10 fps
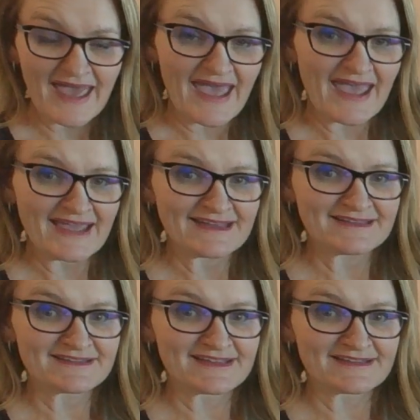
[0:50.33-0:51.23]
And
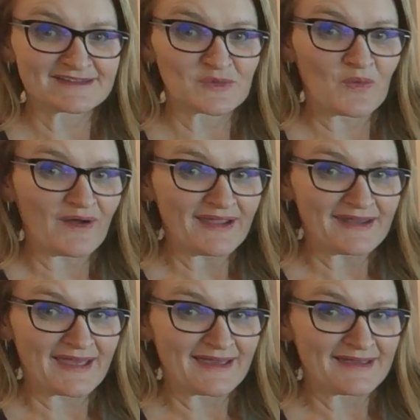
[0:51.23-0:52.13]
it's quite
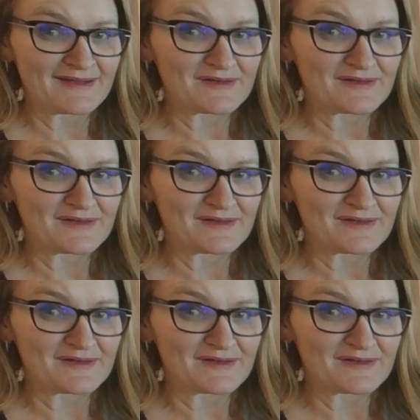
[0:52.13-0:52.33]
a